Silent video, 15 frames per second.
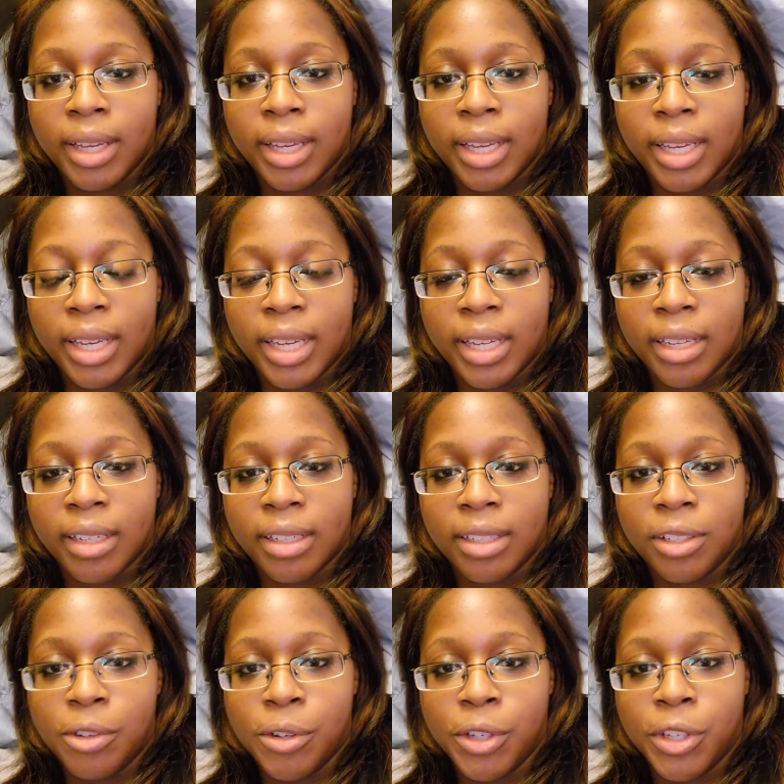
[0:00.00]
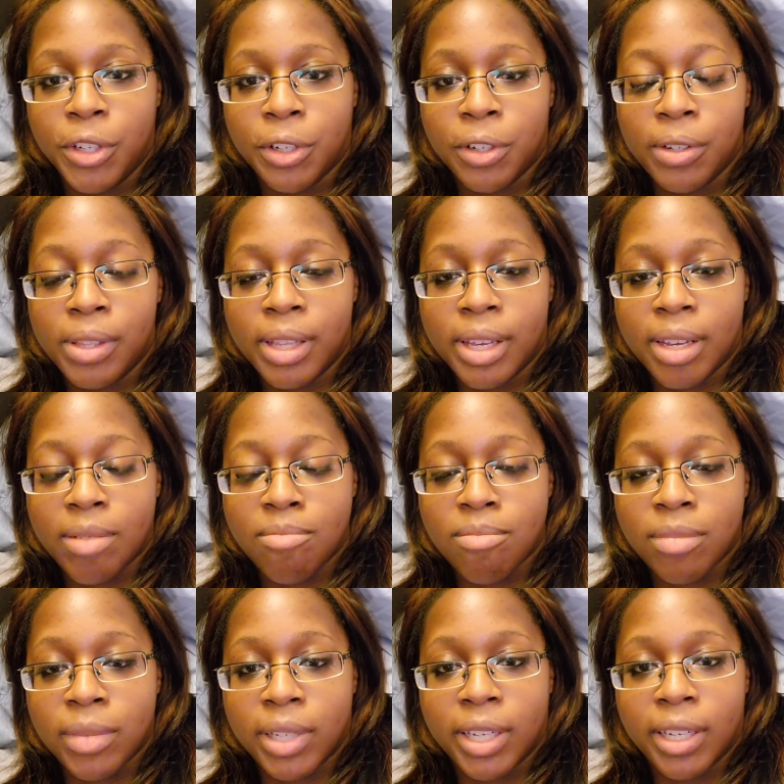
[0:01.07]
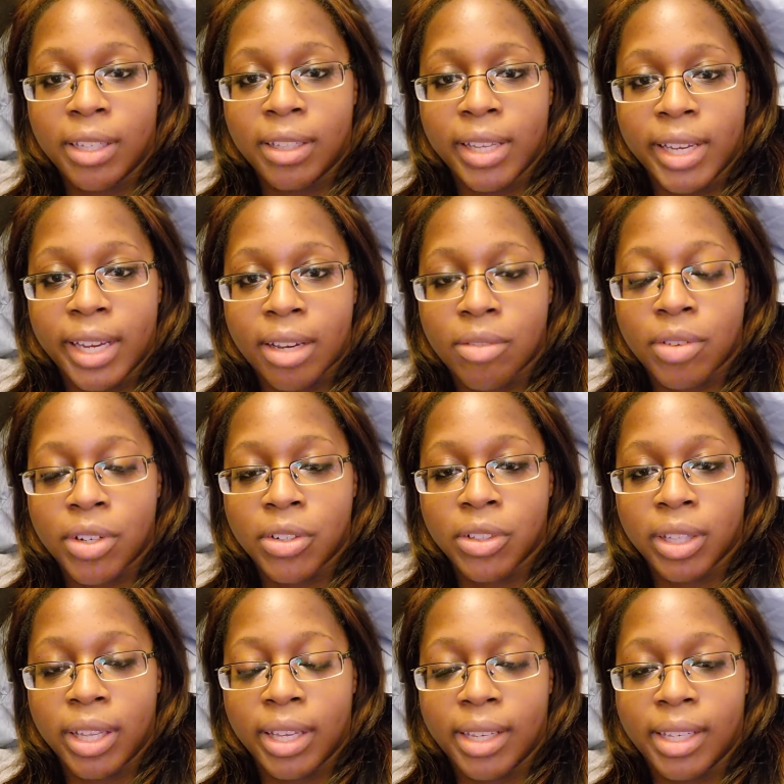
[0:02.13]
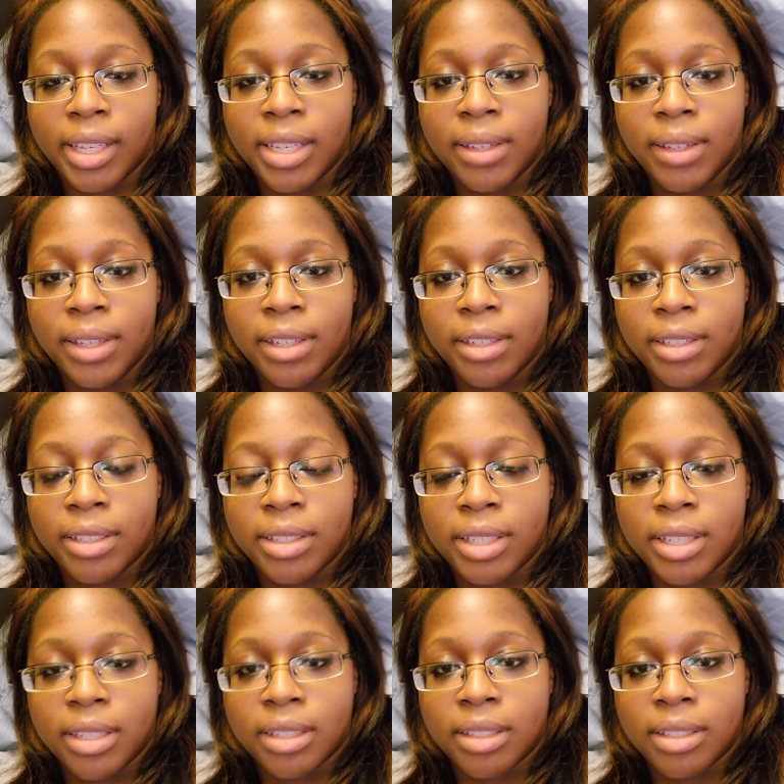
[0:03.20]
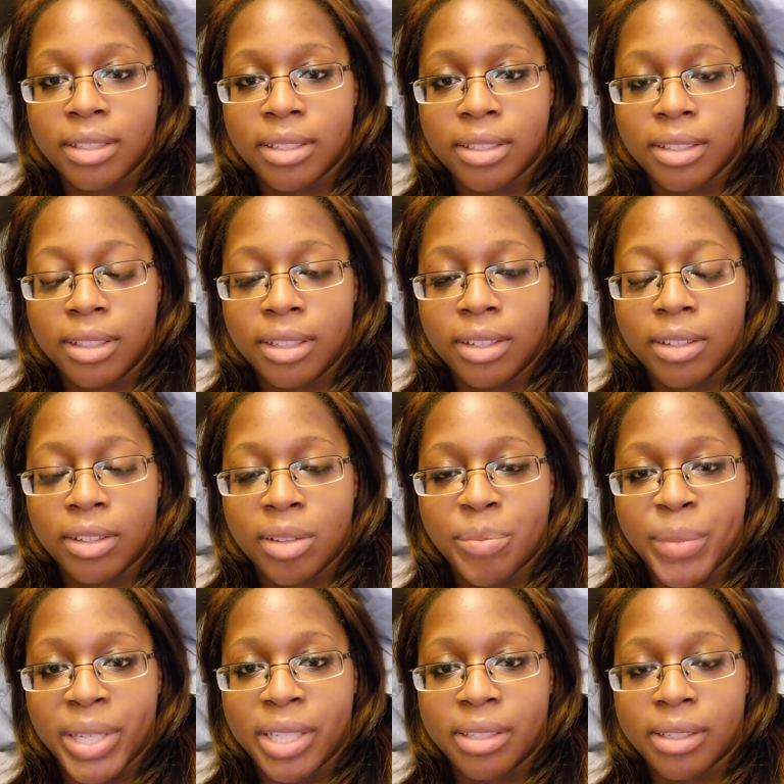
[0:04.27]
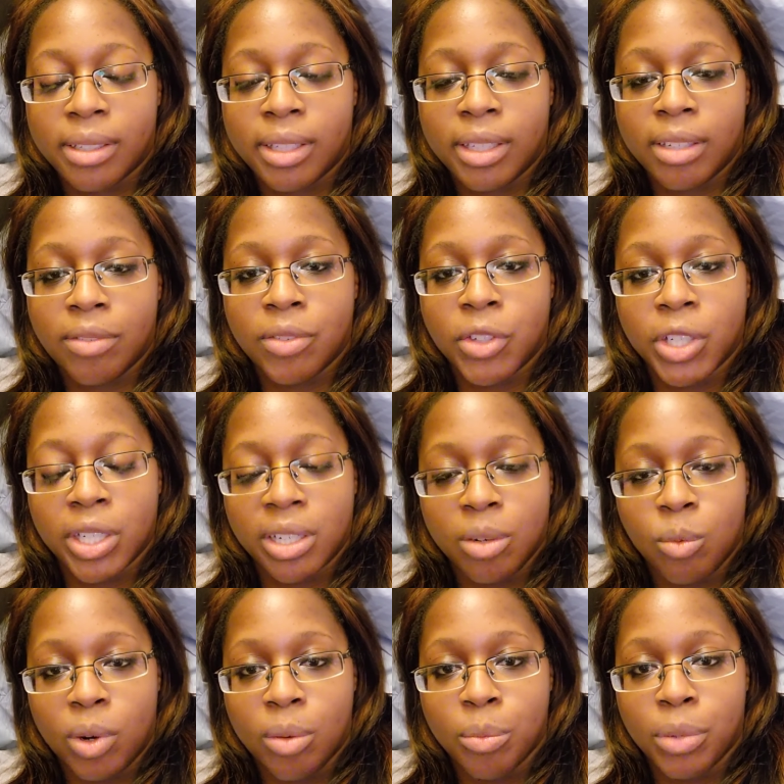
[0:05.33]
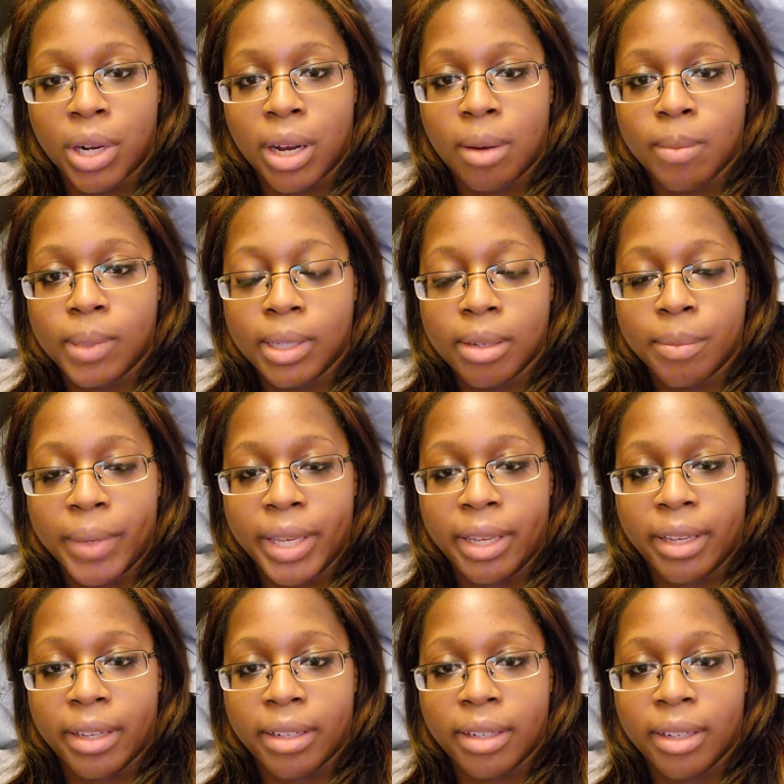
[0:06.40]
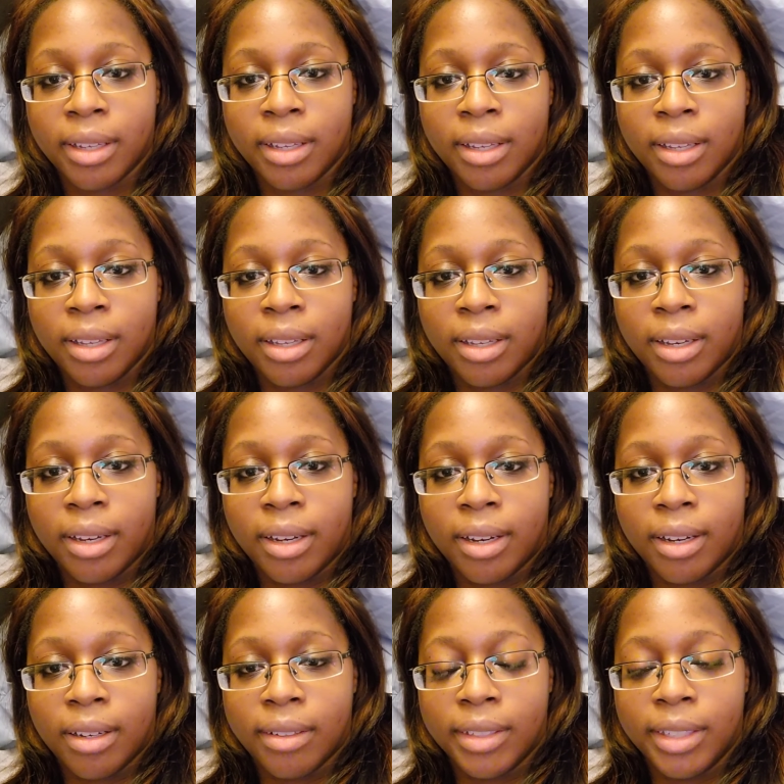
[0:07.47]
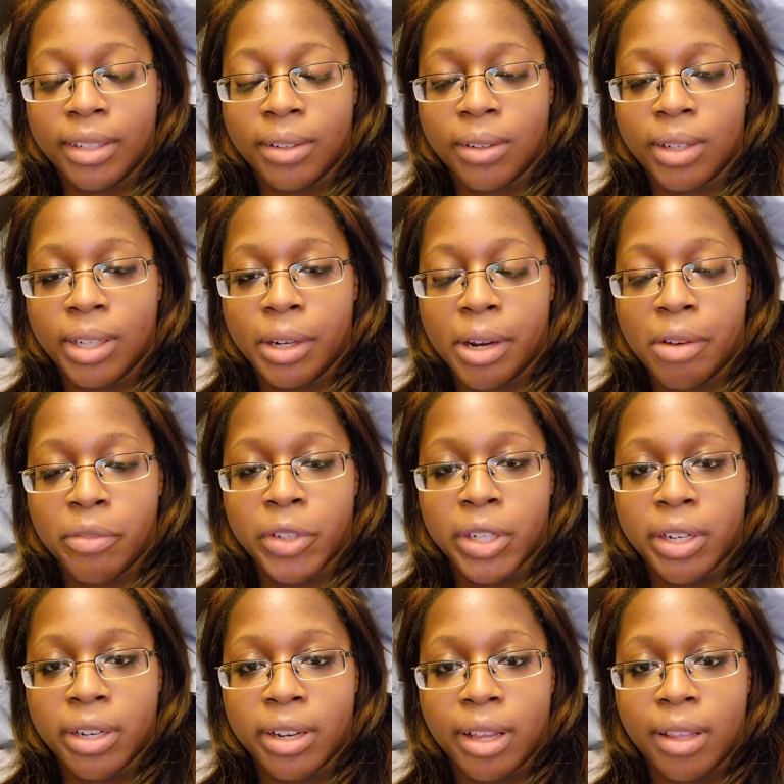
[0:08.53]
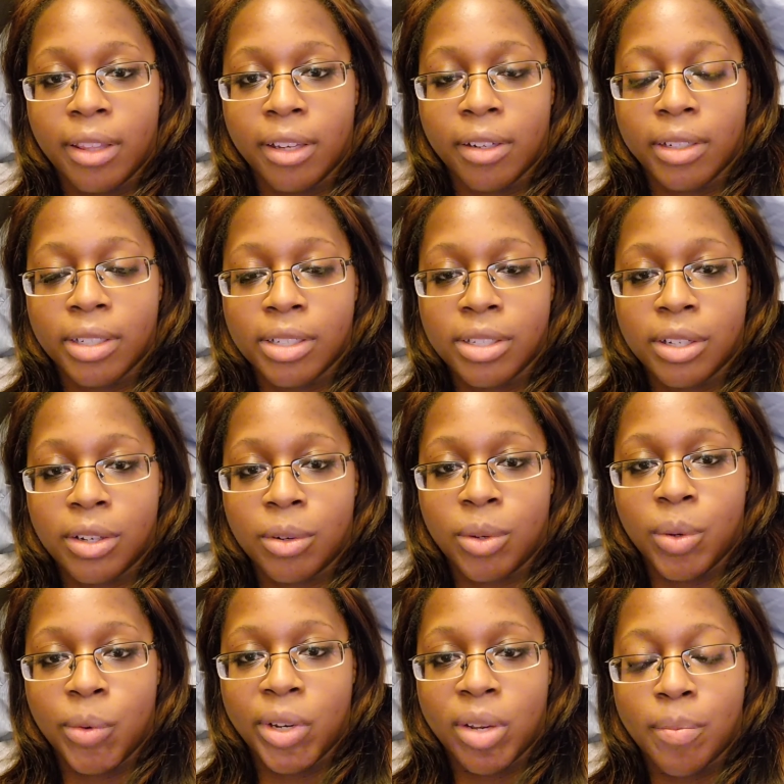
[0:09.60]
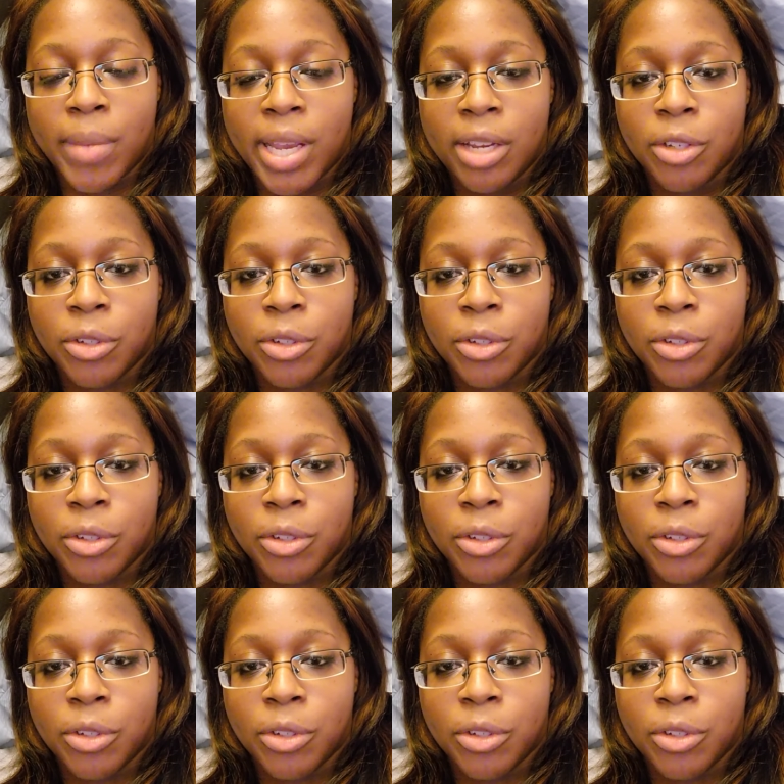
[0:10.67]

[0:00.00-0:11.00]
and you cure them and they have underlying kidney disease, then basically you've treated one problem and uncovered another. And so we want to make